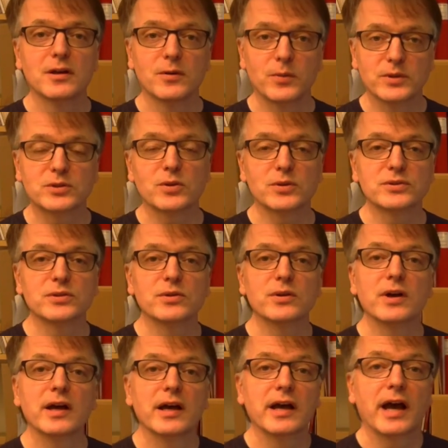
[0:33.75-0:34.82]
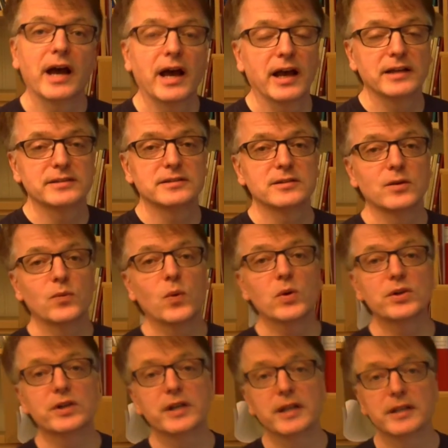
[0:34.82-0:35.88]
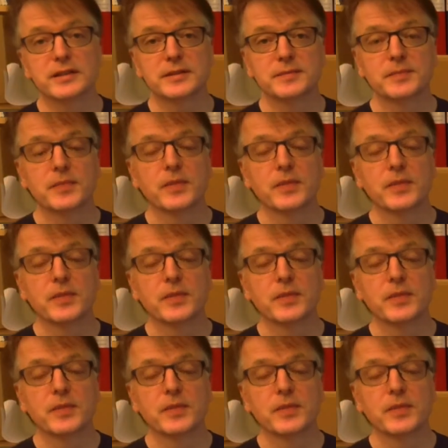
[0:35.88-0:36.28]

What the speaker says: which also has water in it.